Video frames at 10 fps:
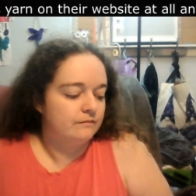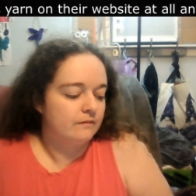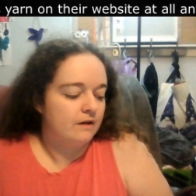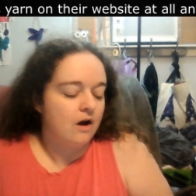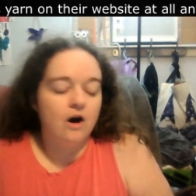
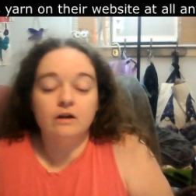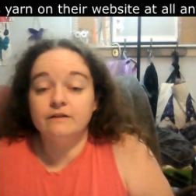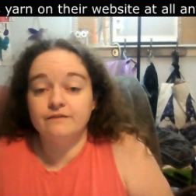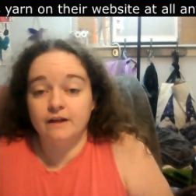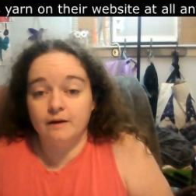all of
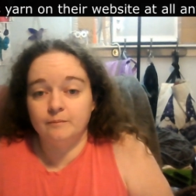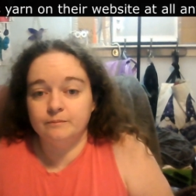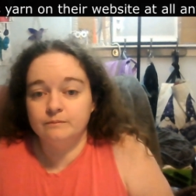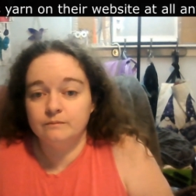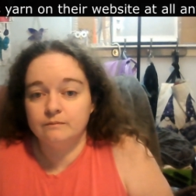them
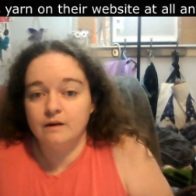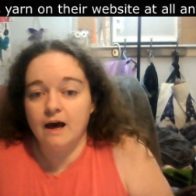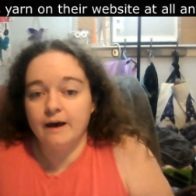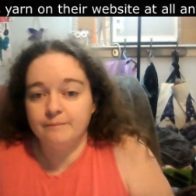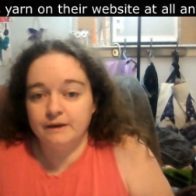I
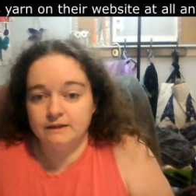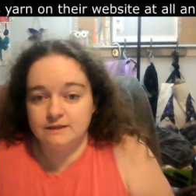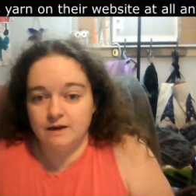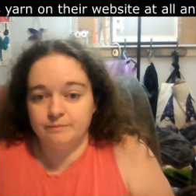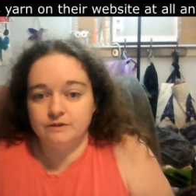picked
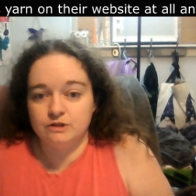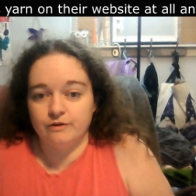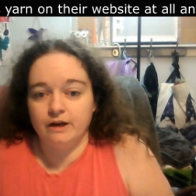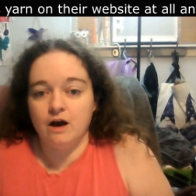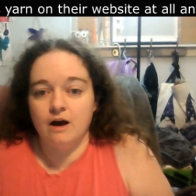up during
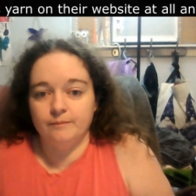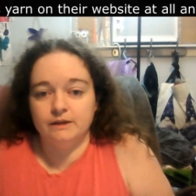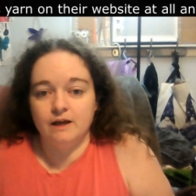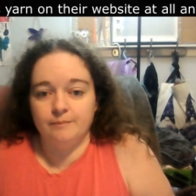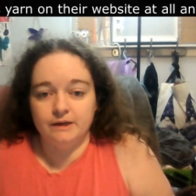Hobby
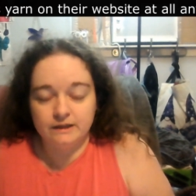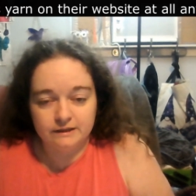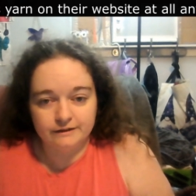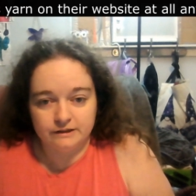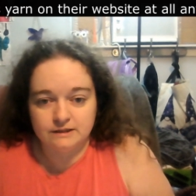Lobby
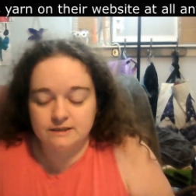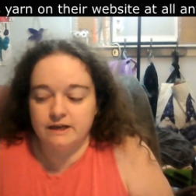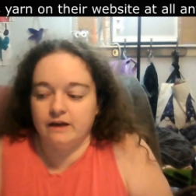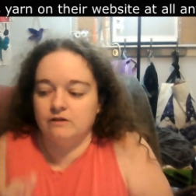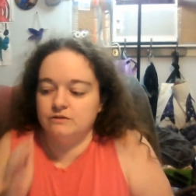clearance
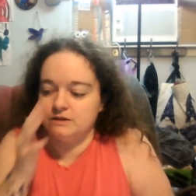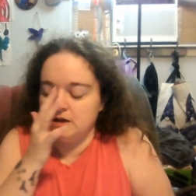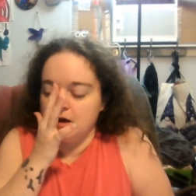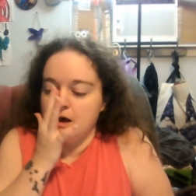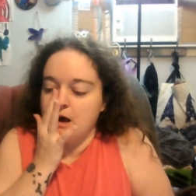sales.
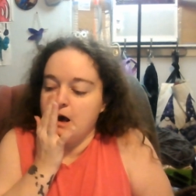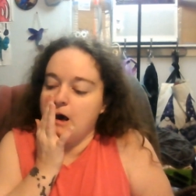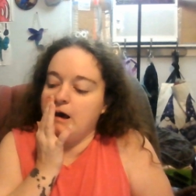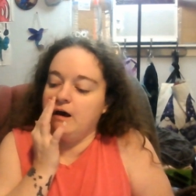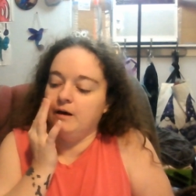
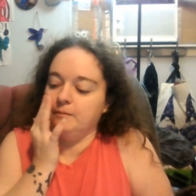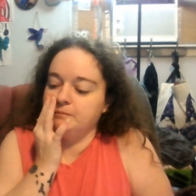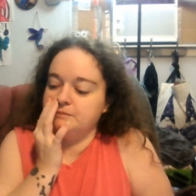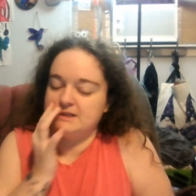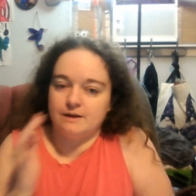
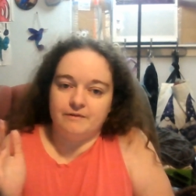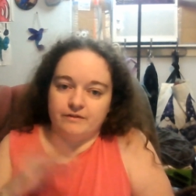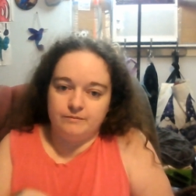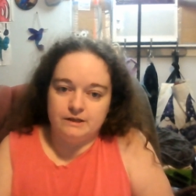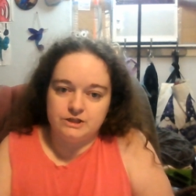Some of them
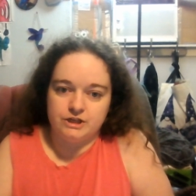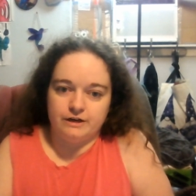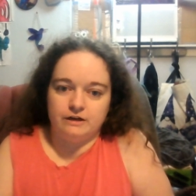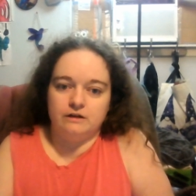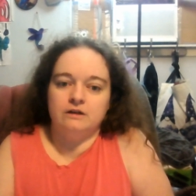this
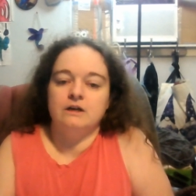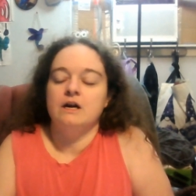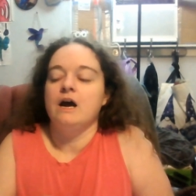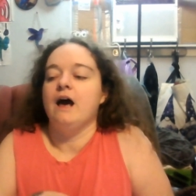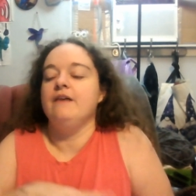year,
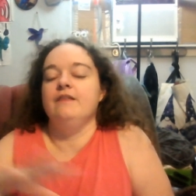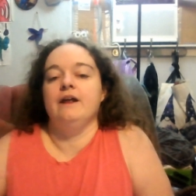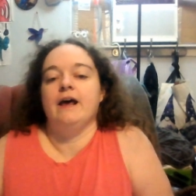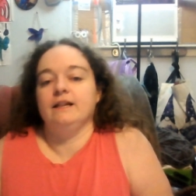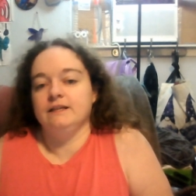and then
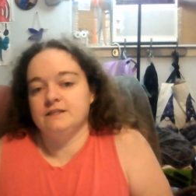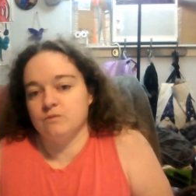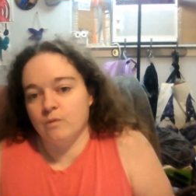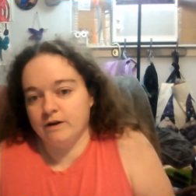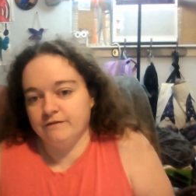at least
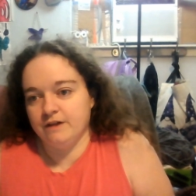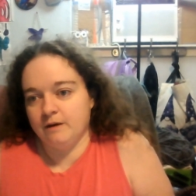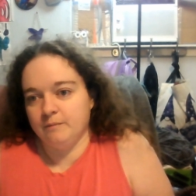one of them